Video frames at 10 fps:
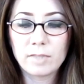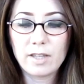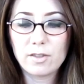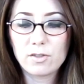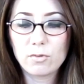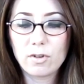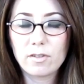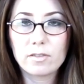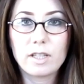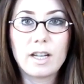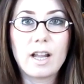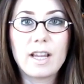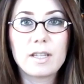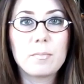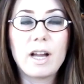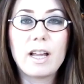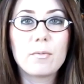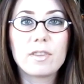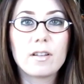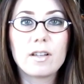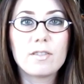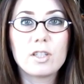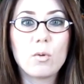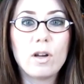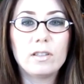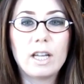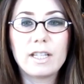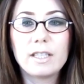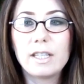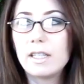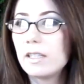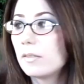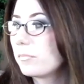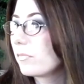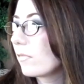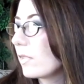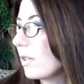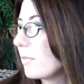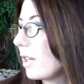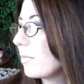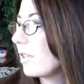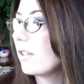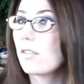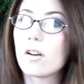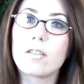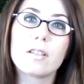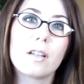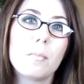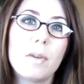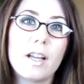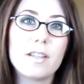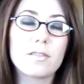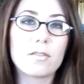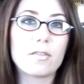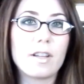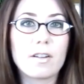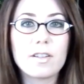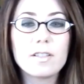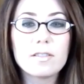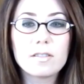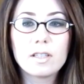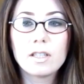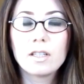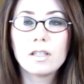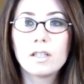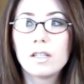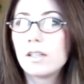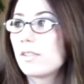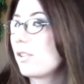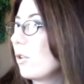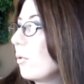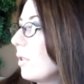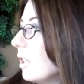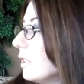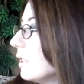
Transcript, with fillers: at the store that I can buy without having to go online to get it. Sometimes things are hard to come by in certain areas. So